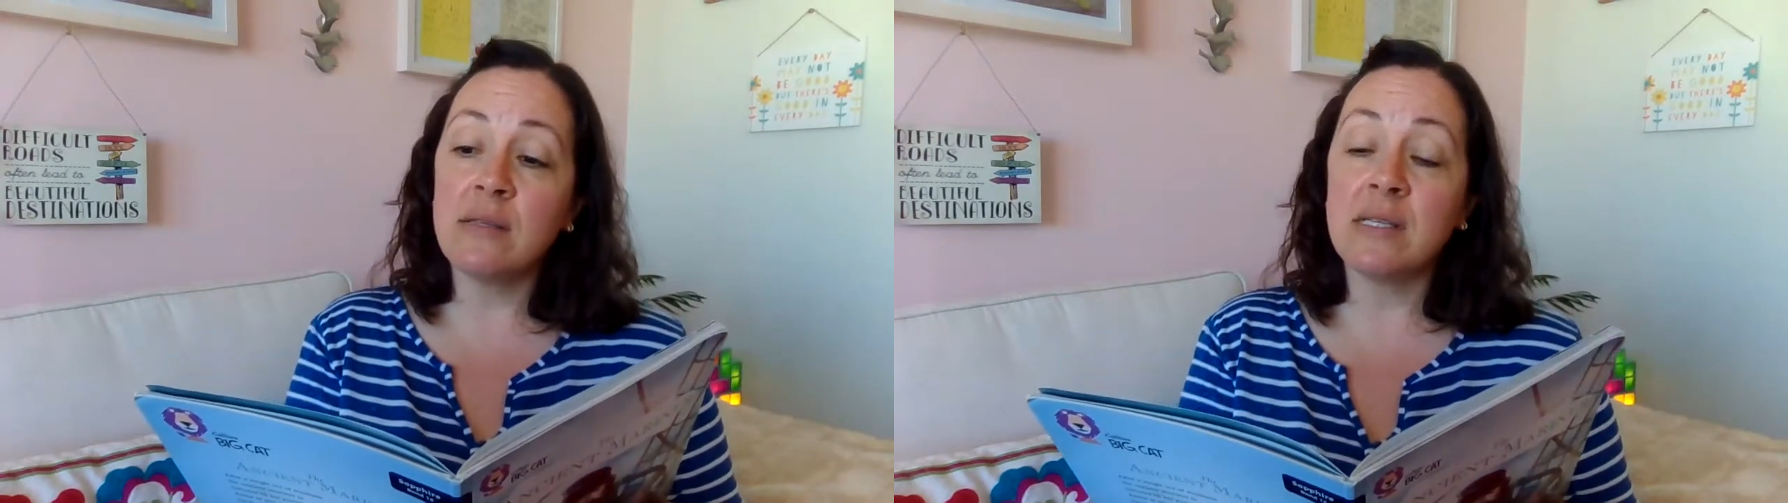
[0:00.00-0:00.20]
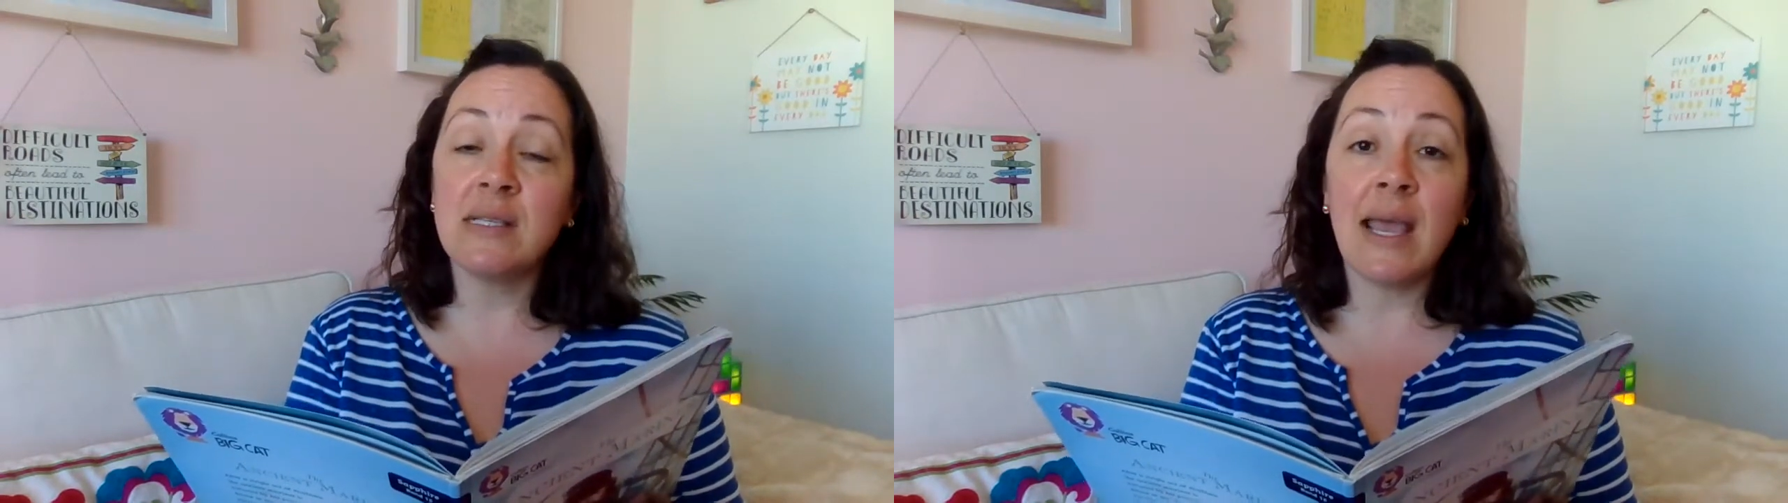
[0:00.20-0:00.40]

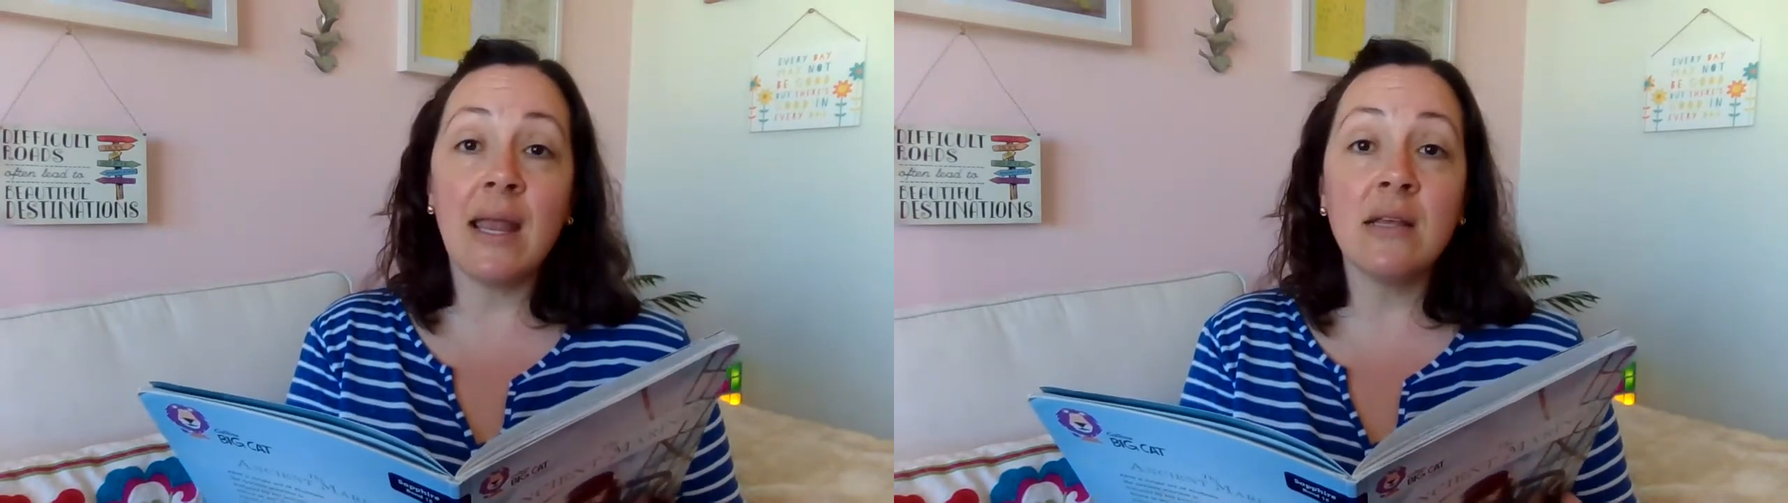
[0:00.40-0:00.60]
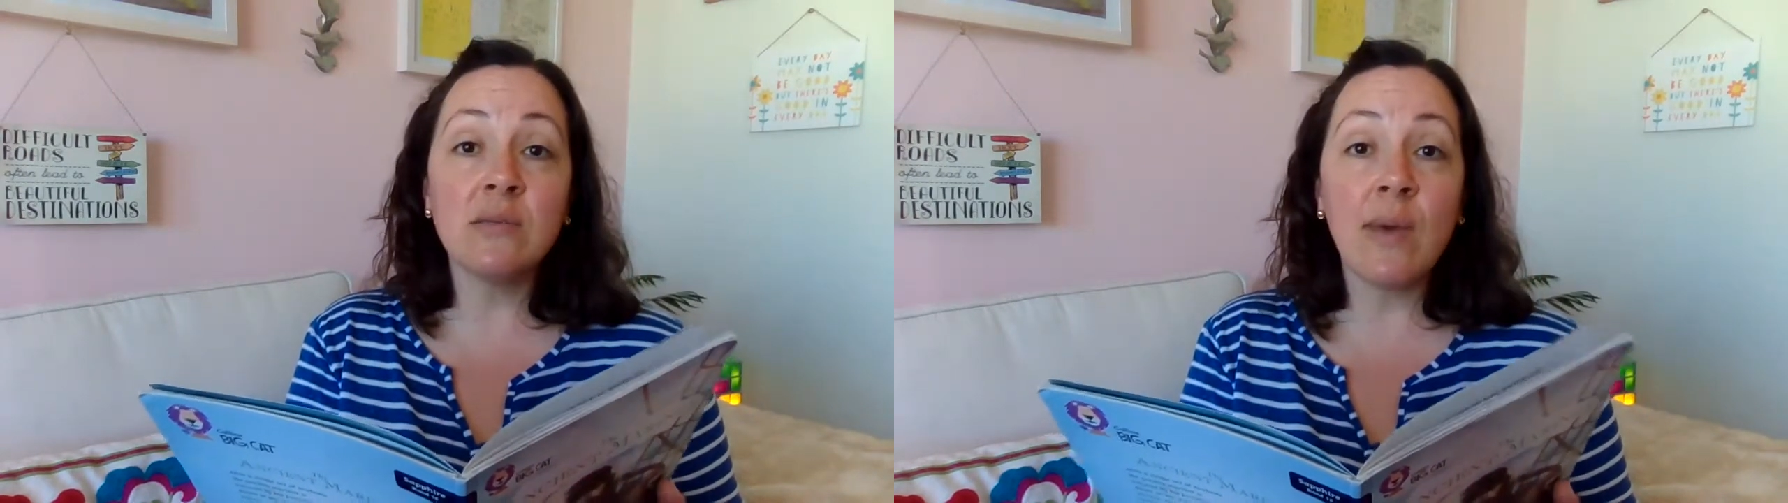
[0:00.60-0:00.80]
the
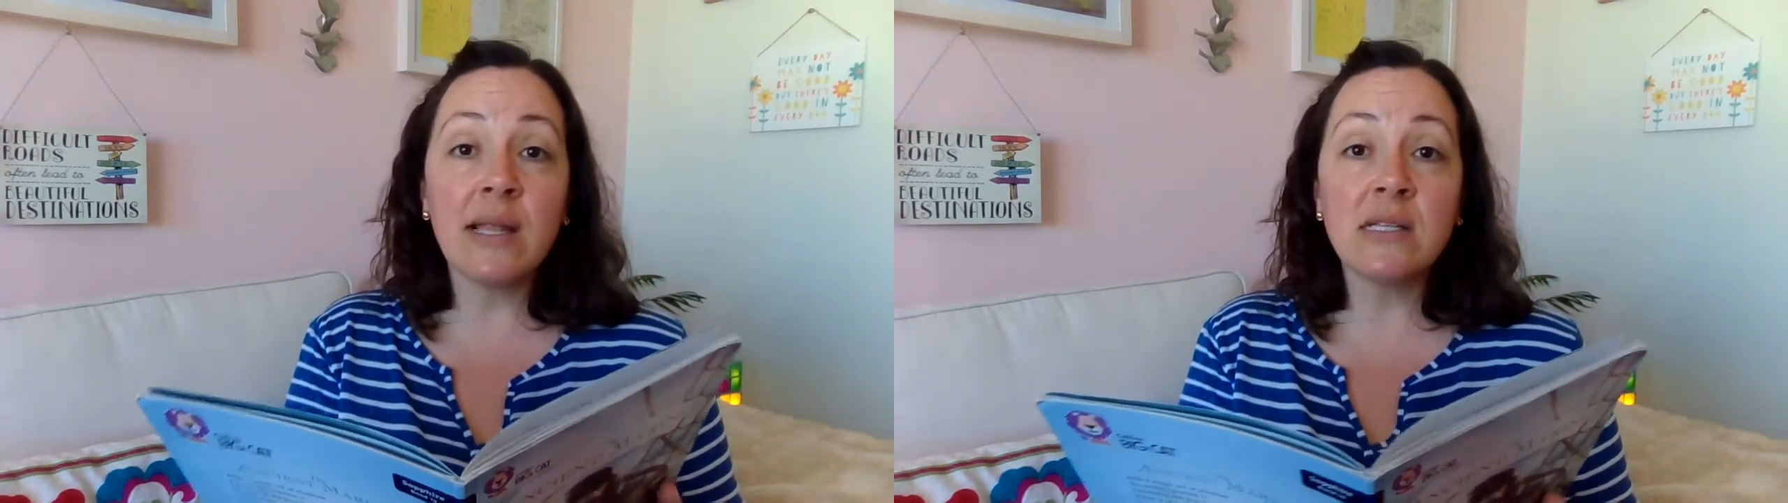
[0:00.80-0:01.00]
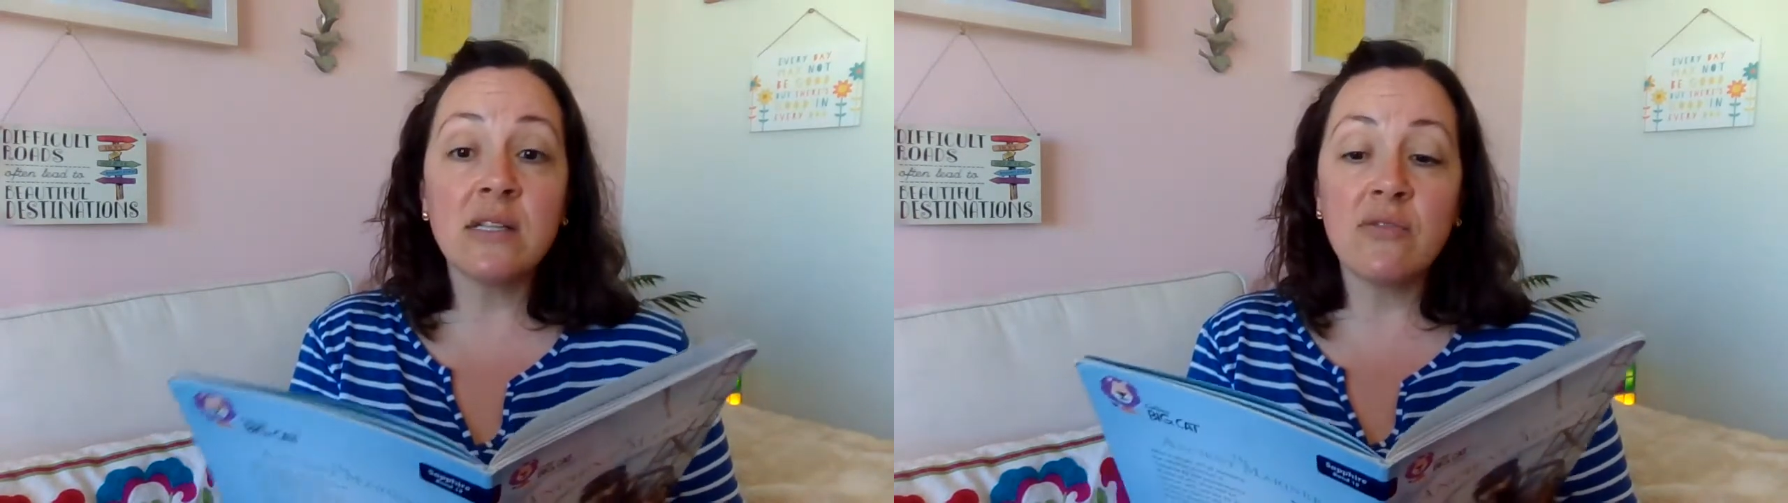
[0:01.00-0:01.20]
sailors
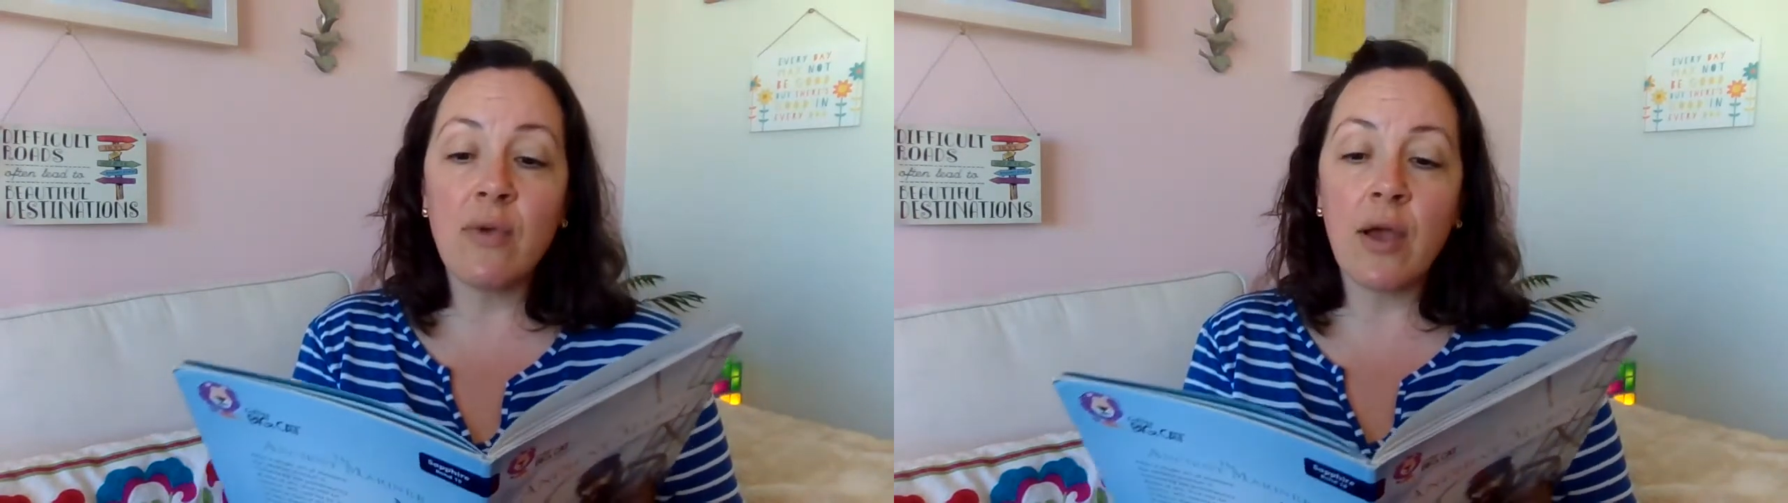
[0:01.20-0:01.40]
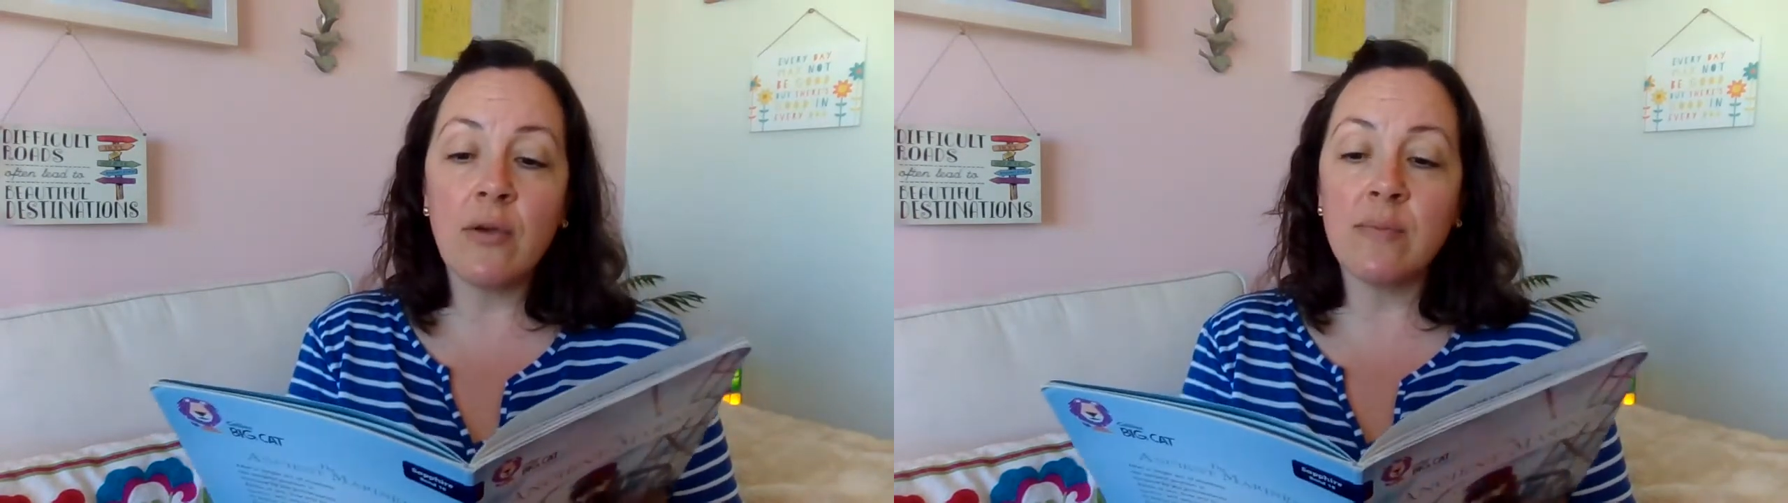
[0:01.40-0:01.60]
went to the
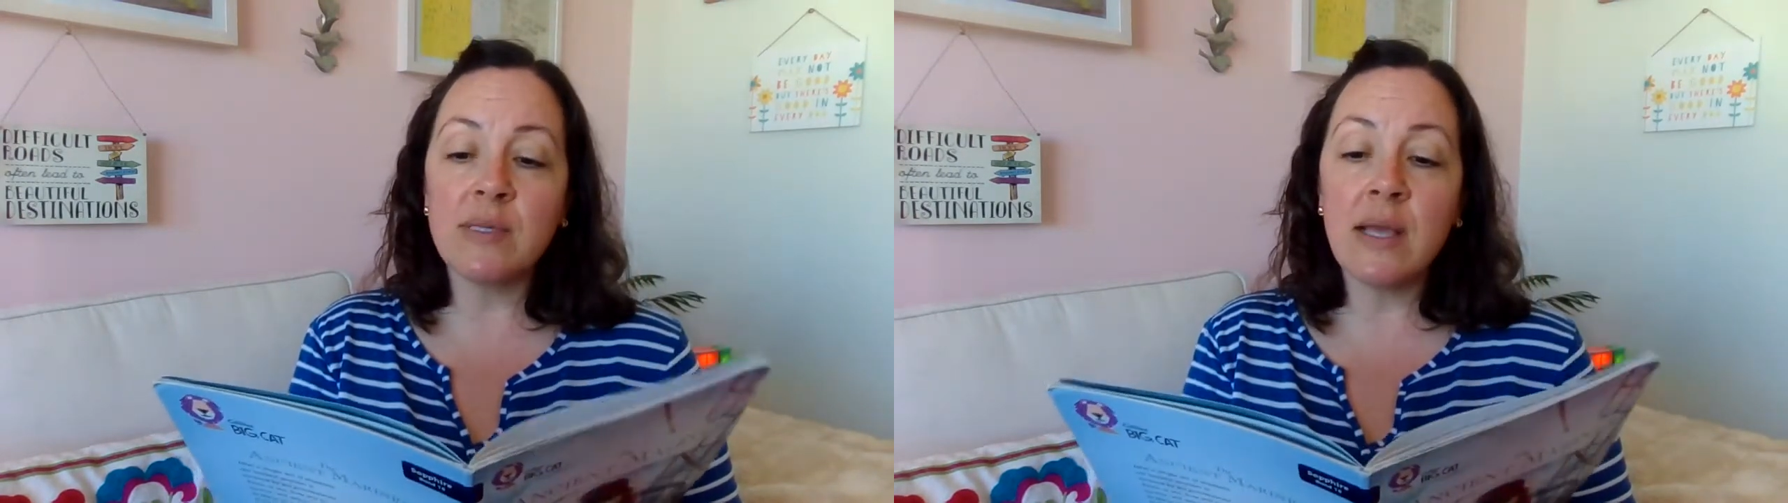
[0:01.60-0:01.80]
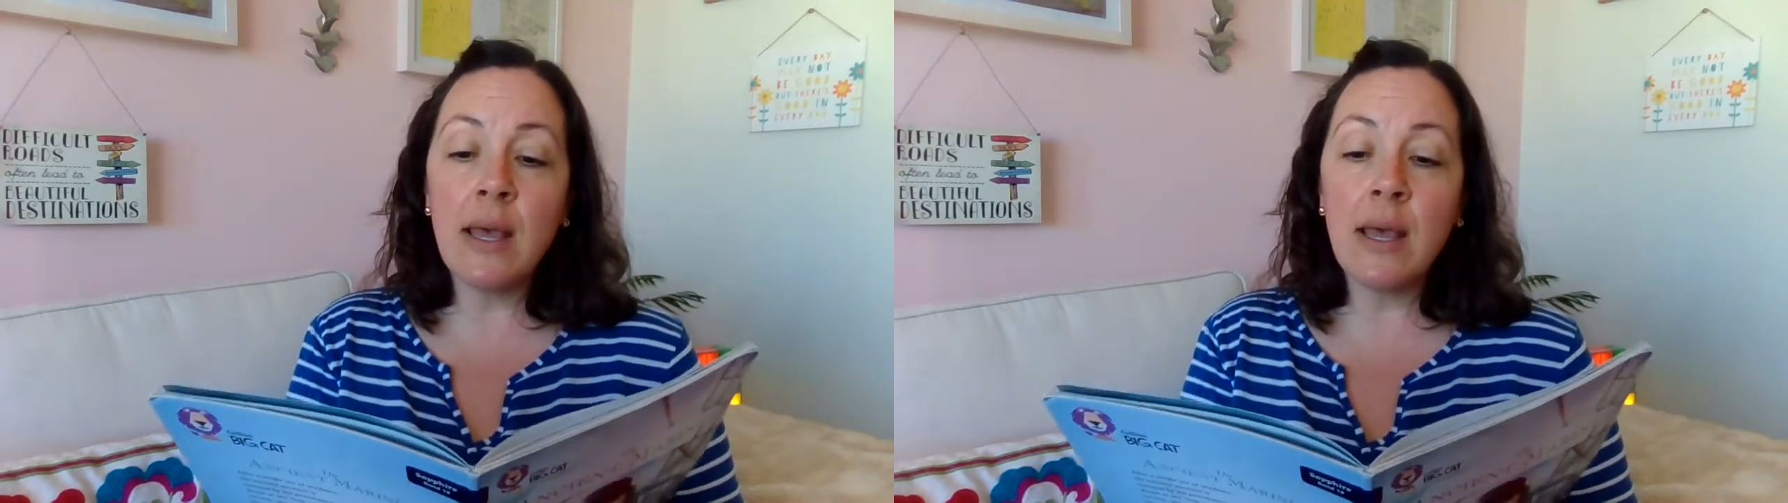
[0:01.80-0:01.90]
ropes.